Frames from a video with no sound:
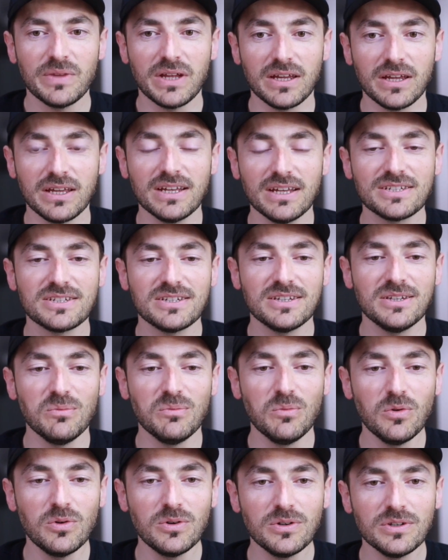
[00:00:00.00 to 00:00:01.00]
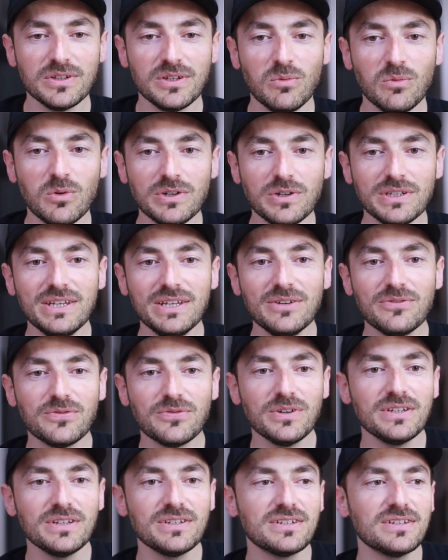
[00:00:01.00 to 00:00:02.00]
I guess the more
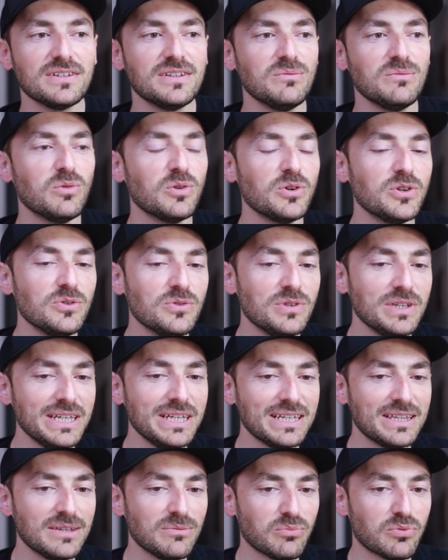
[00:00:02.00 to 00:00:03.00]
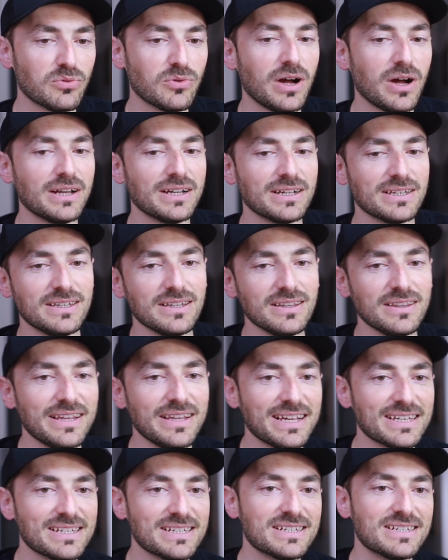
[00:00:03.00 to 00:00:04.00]
different, the more unique the product, the
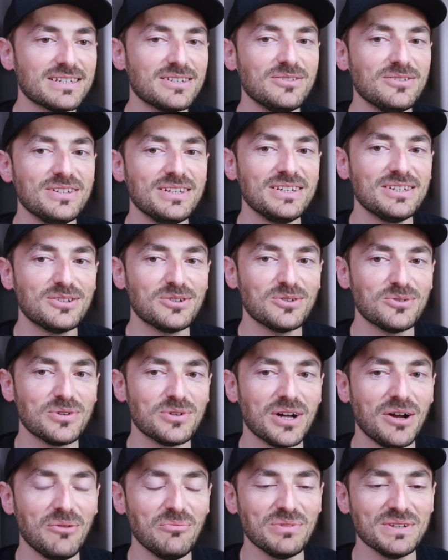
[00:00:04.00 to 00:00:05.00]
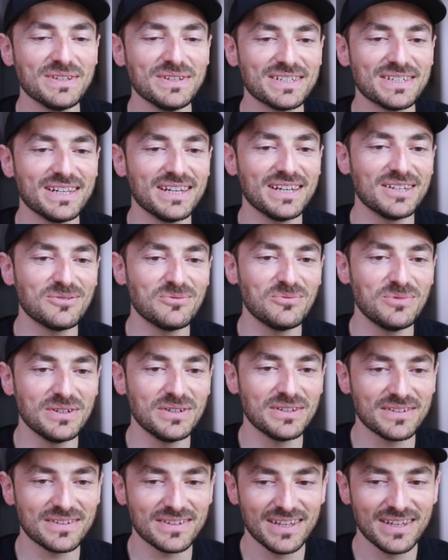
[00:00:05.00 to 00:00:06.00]
less you need to compensate
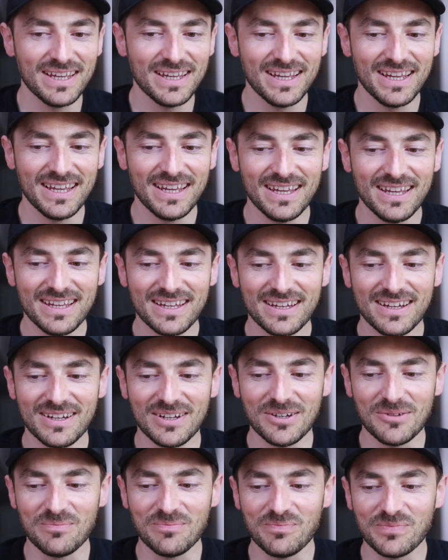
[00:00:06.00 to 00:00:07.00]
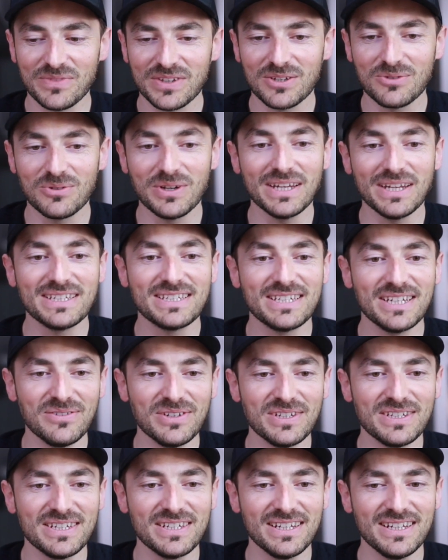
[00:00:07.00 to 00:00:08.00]
with
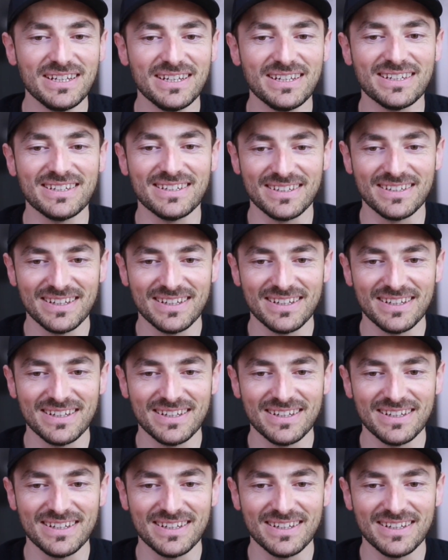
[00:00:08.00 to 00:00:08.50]
creativity